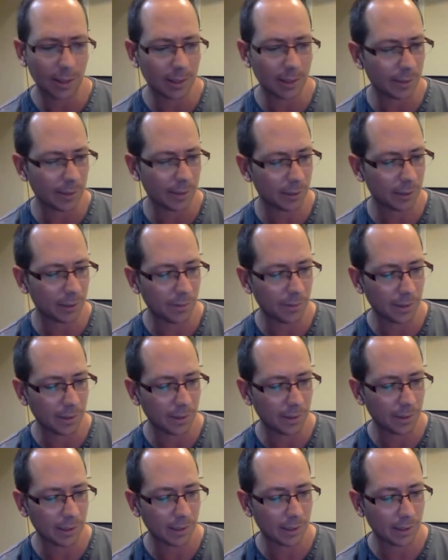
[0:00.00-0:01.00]
Because I found
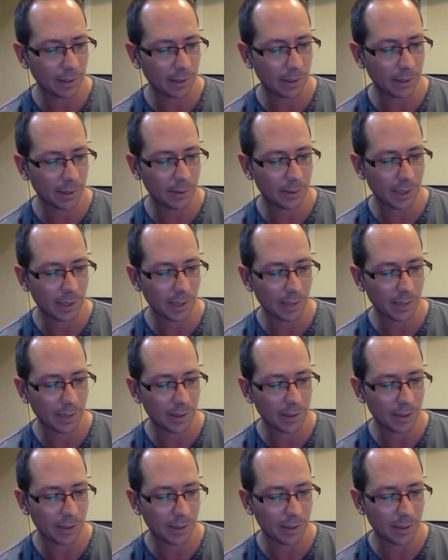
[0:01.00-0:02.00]
the notes I have
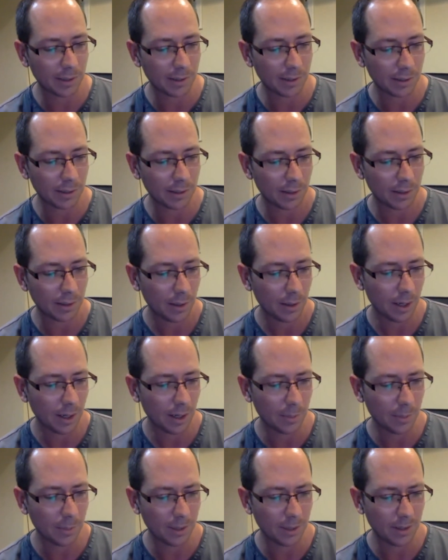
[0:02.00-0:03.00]
on are
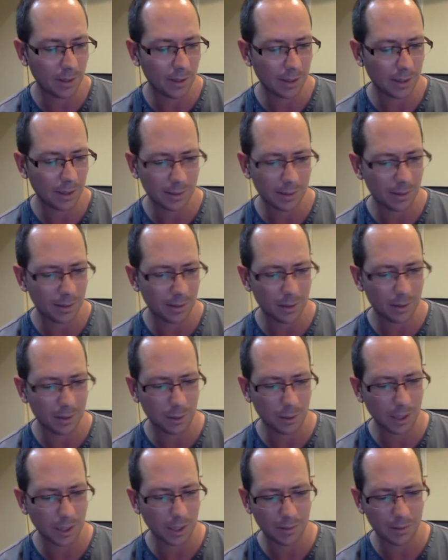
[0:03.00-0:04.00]
hoppy, like
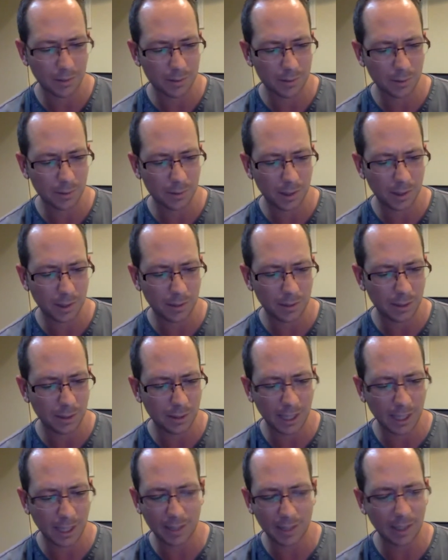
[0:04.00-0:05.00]
dry and fruity.
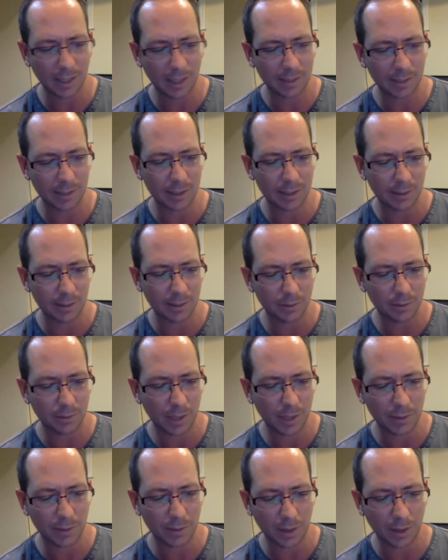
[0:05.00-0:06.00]
Again, kind of
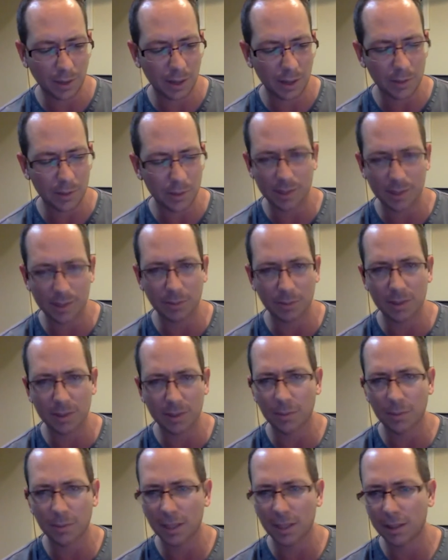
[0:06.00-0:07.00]
flavor there, but just
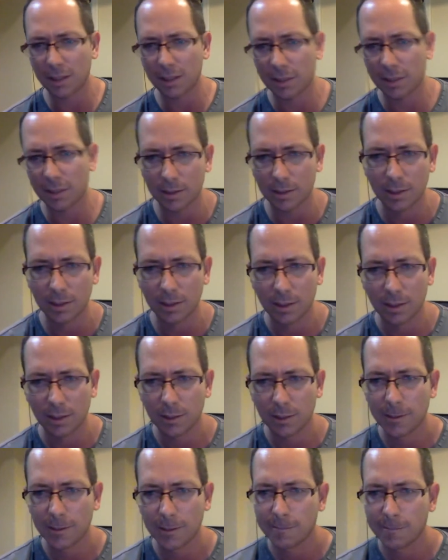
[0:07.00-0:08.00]
wasn't my. I
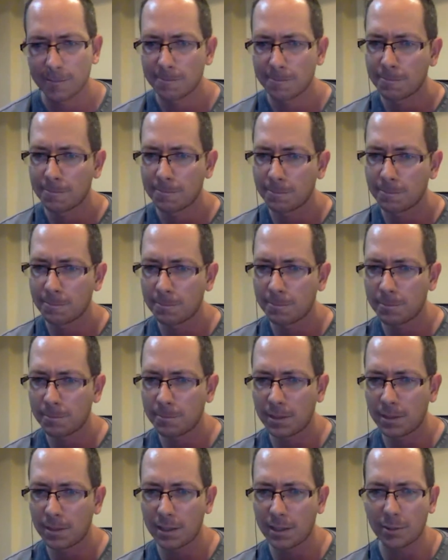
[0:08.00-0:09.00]

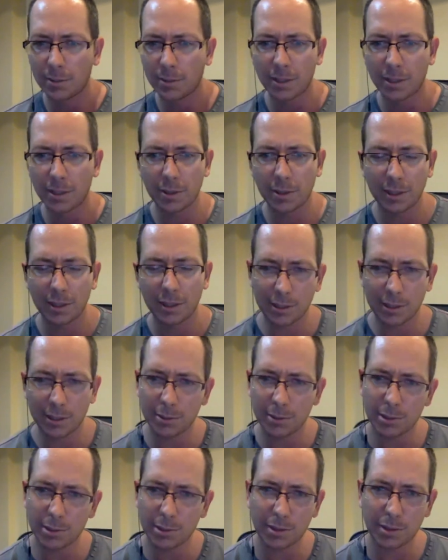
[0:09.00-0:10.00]
didn't quite enjoy it. Now, did
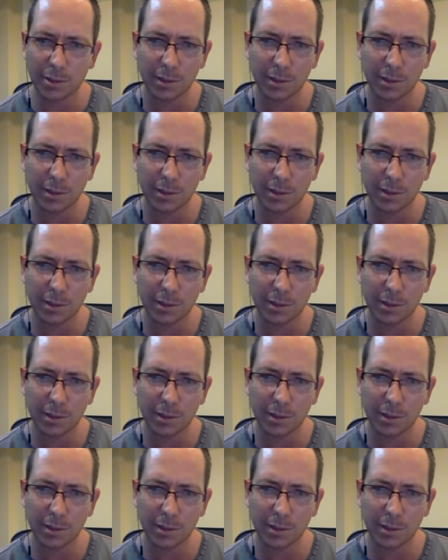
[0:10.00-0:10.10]
you enjoy it?